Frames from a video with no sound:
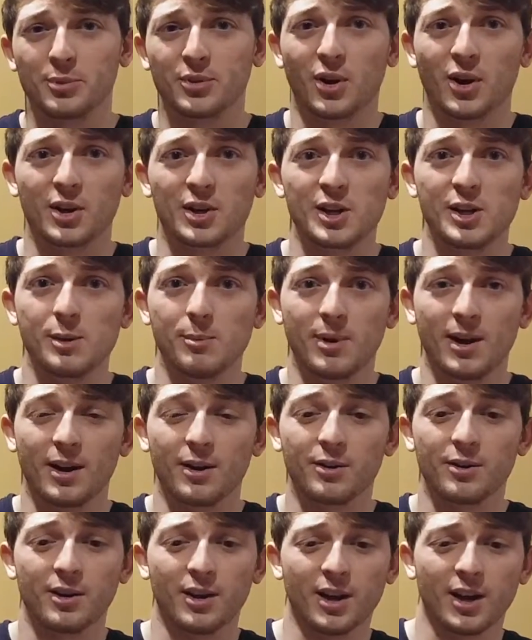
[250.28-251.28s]
I'm talking
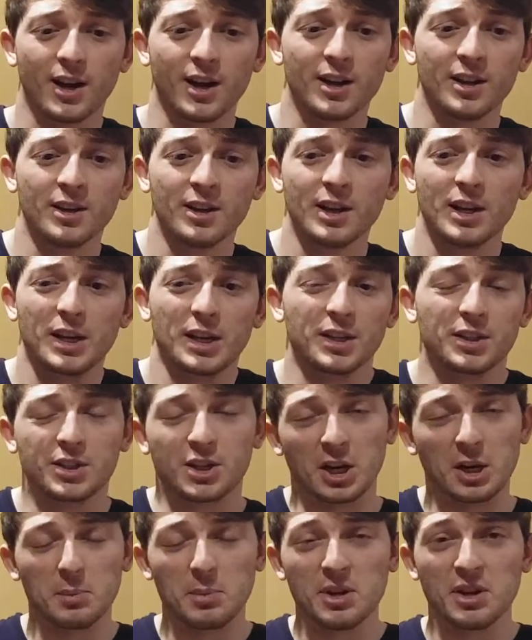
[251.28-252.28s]
about, it's
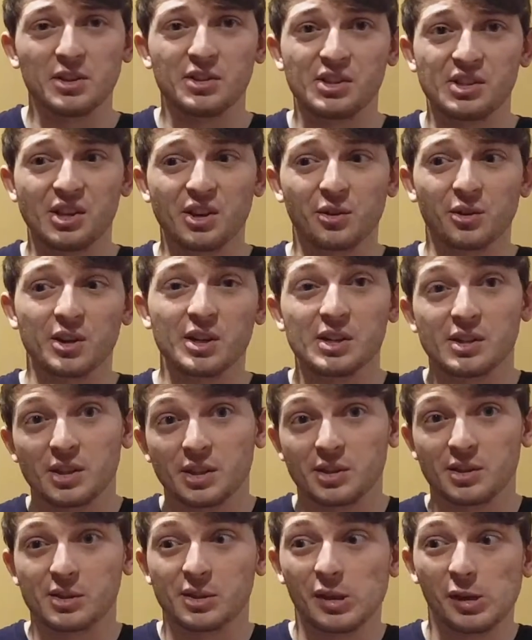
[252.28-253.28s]
going to be a series.
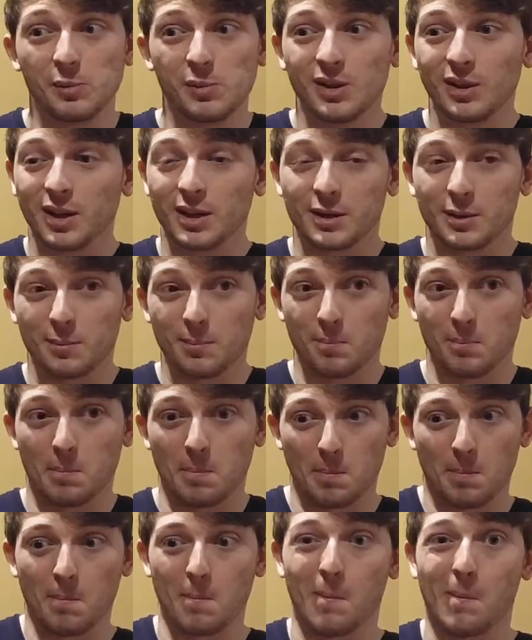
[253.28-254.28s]
This is going to be, like,
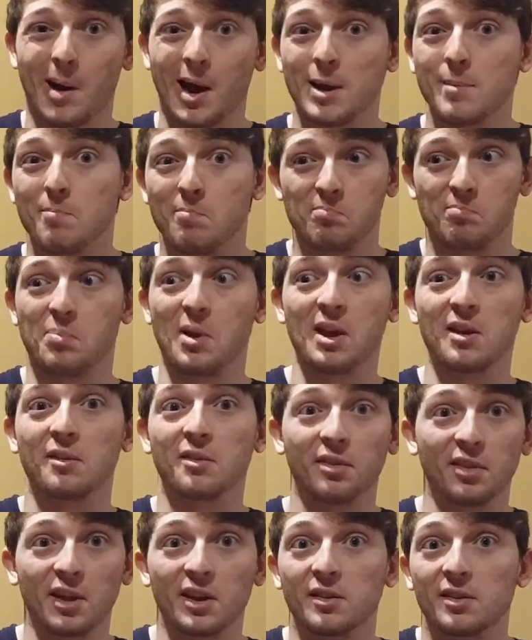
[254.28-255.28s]
my big
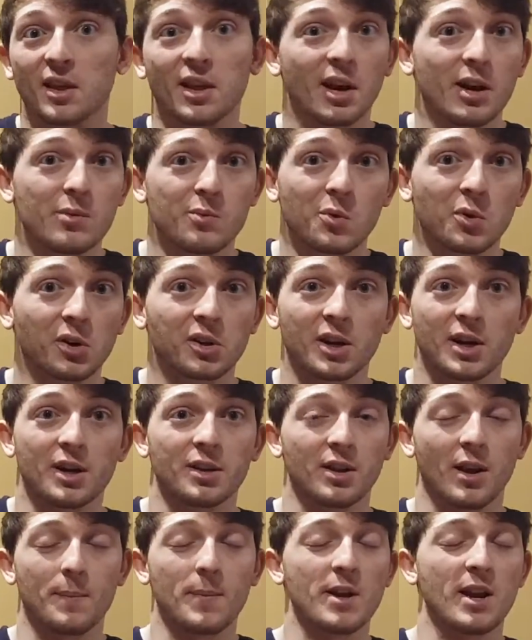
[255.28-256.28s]
thing that I work
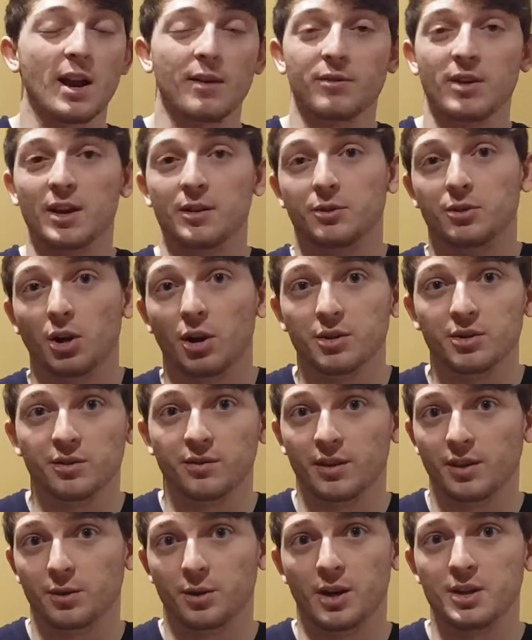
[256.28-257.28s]
on. I mean, I've got tons
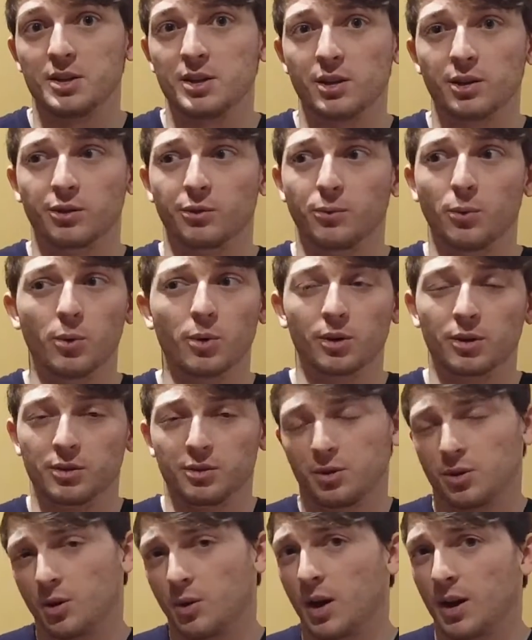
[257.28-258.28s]
of other ideas for,
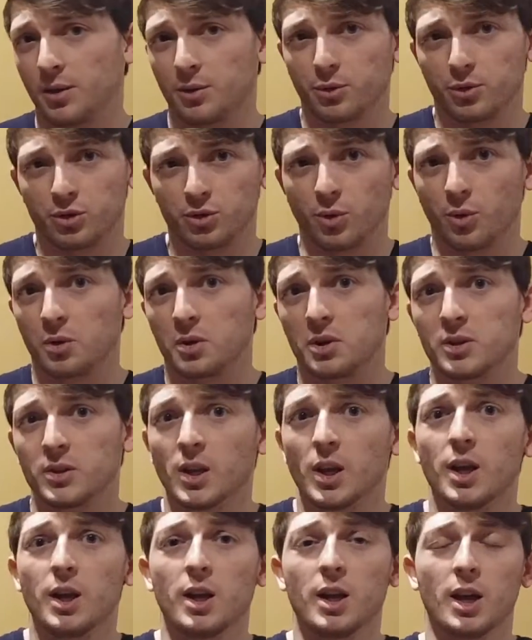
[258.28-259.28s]
other stories
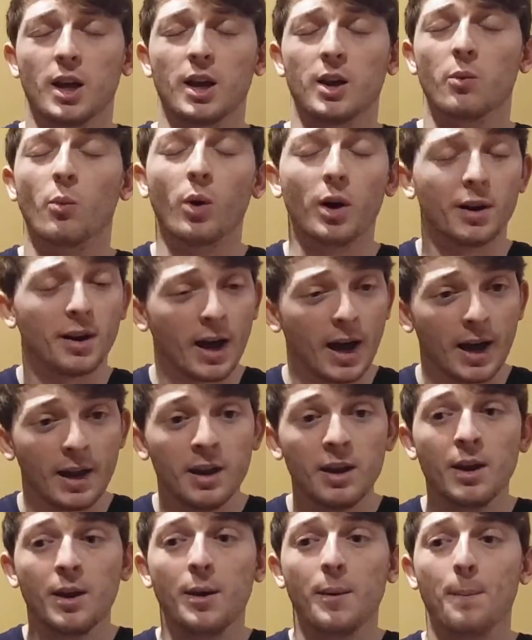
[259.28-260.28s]
and whatnot.
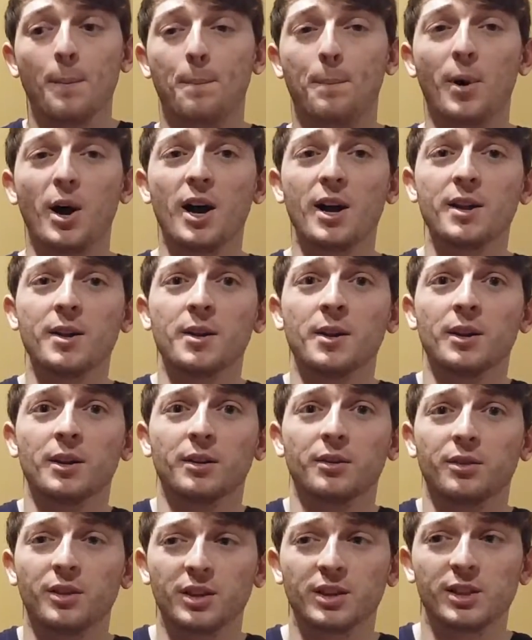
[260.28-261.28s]
But
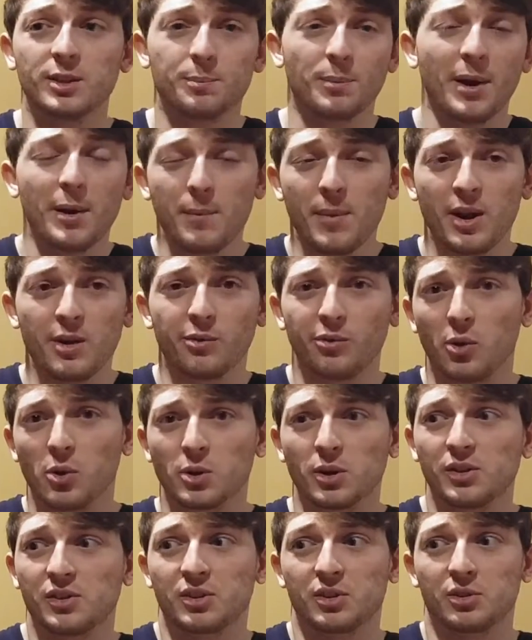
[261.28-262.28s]
this is my main
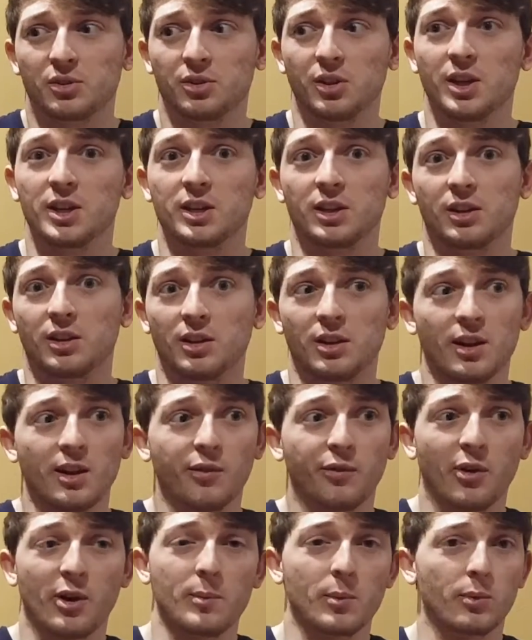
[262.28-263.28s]
focus. Like,
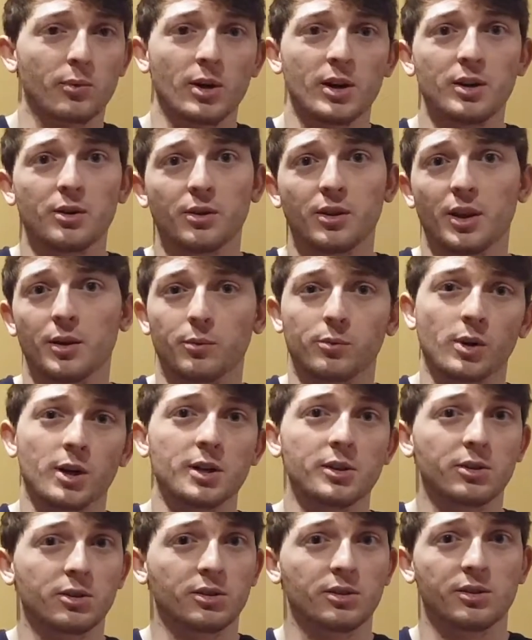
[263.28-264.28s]
if I'm a writer that
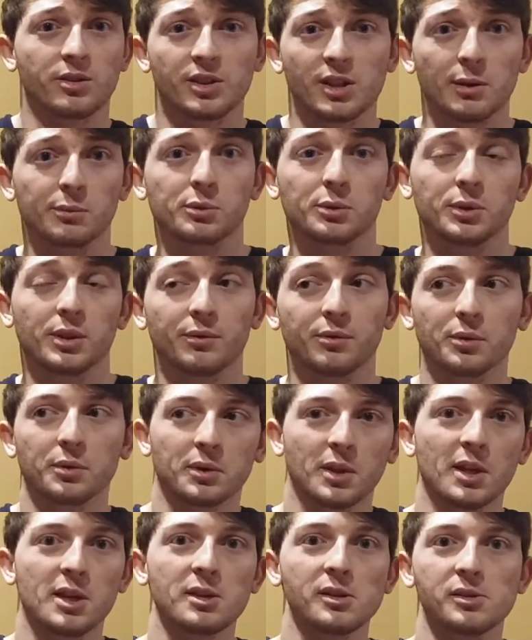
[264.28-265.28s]
writes several
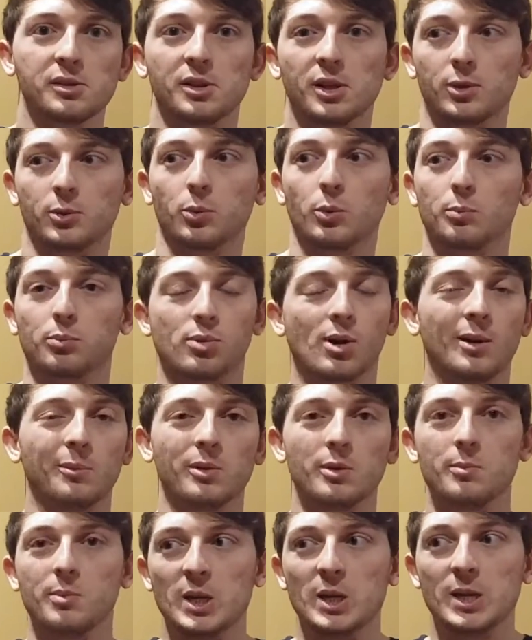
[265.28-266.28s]
different things, this would
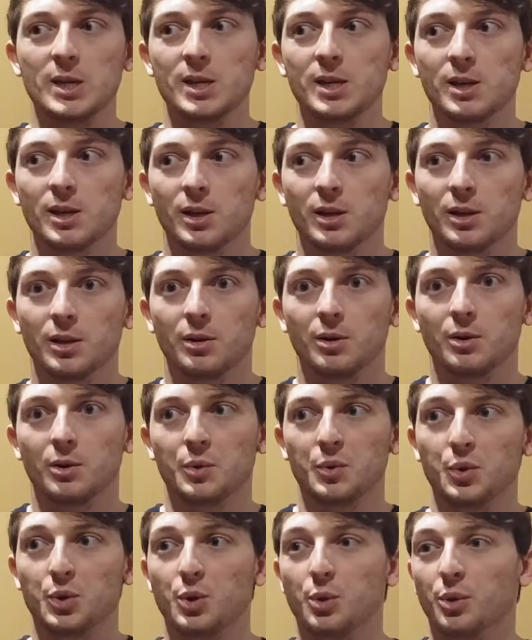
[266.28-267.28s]
probably be,
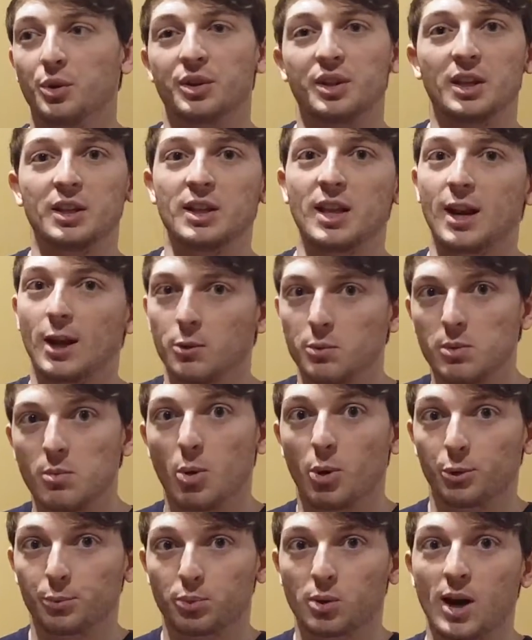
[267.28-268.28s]
the thing that I would be
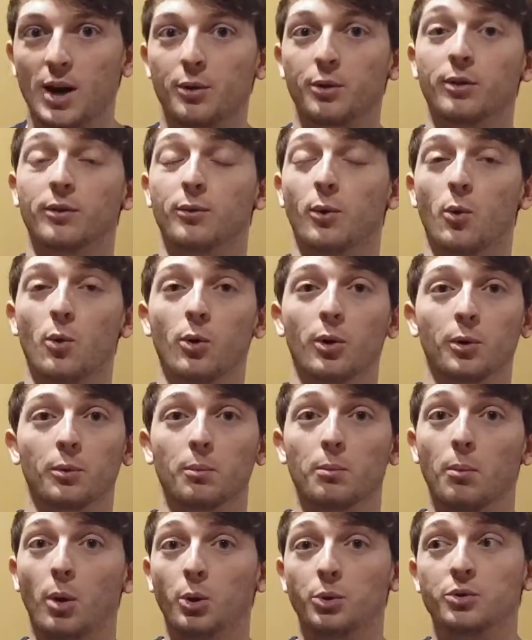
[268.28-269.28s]
most proud of or
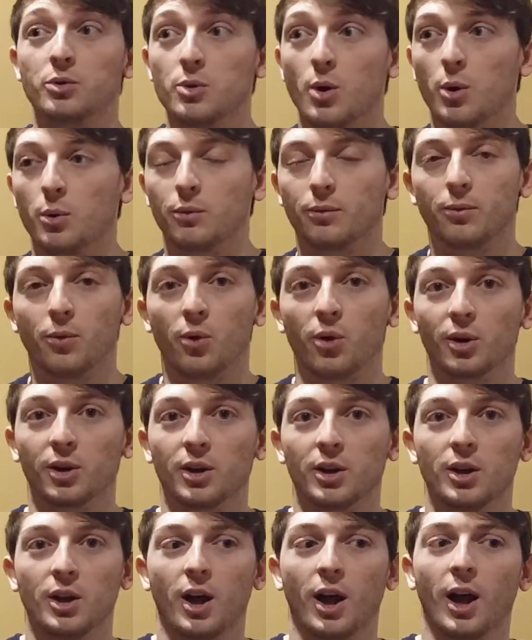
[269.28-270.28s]
most known
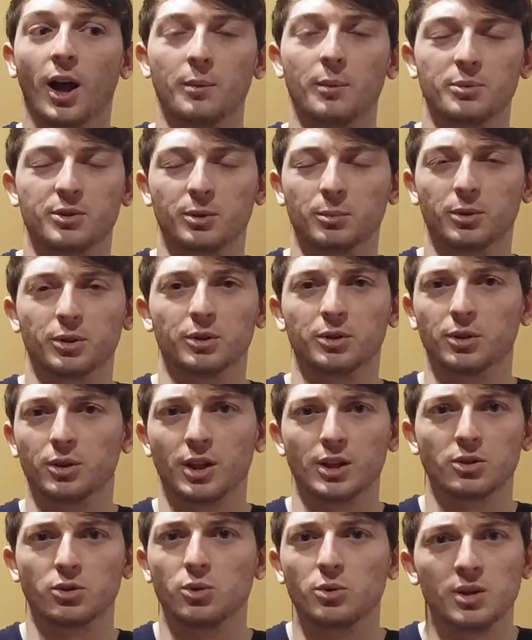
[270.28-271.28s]
for. Similar to
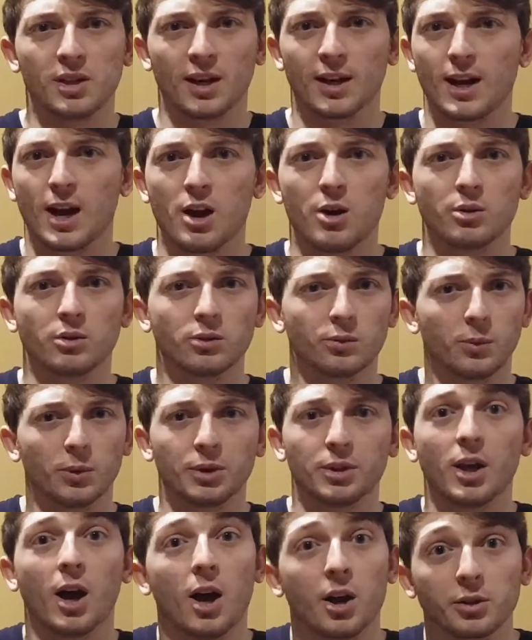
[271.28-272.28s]
like Suzanne Collins
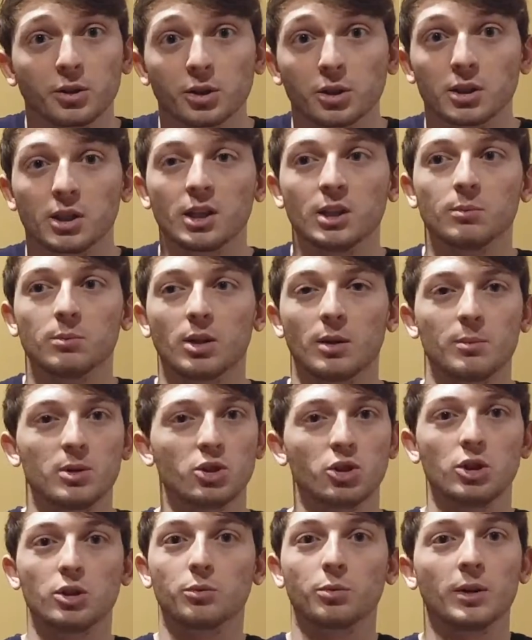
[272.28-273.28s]
with The Hunger Games. I
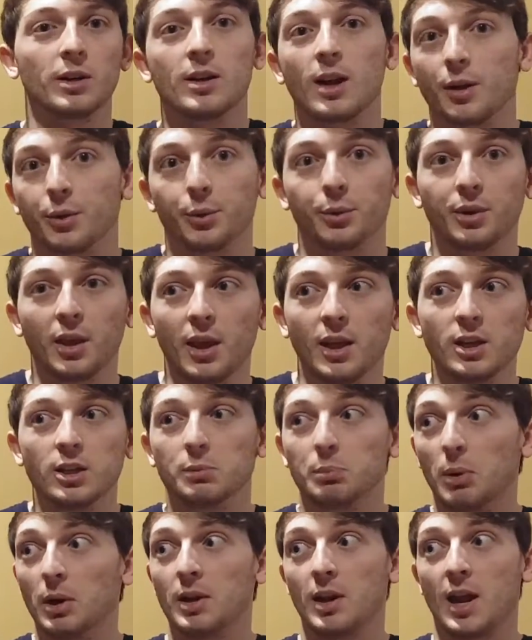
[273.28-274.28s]
mean, she's written other
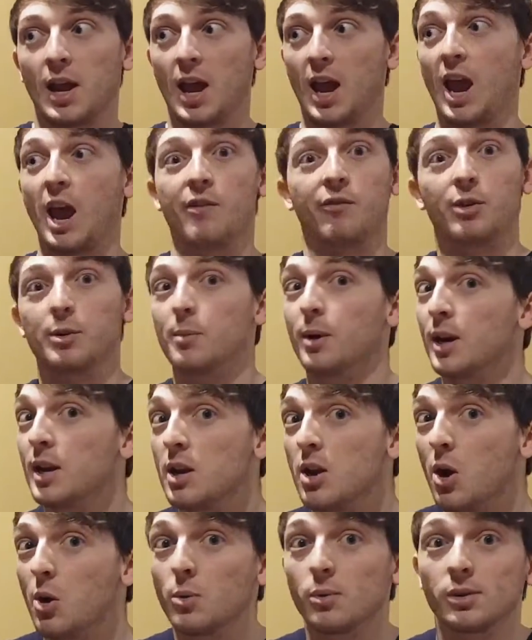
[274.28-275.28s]
things, but
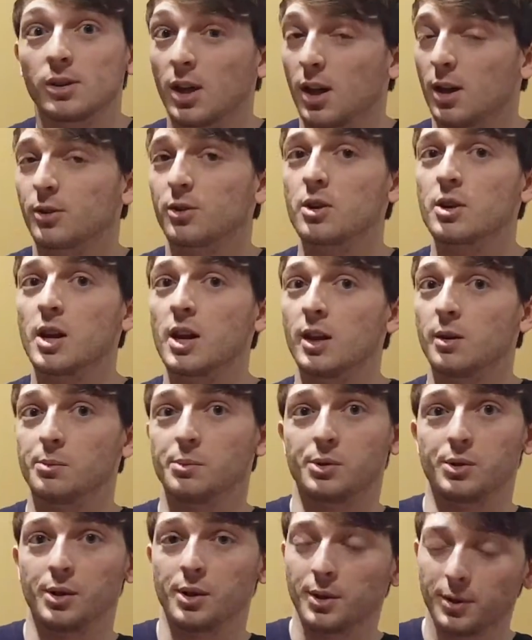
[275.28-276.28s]
everybody knows The Hunger
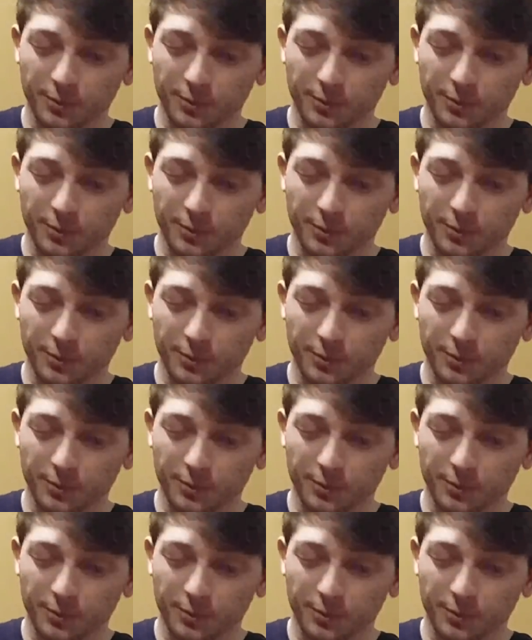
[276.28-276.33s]
Games.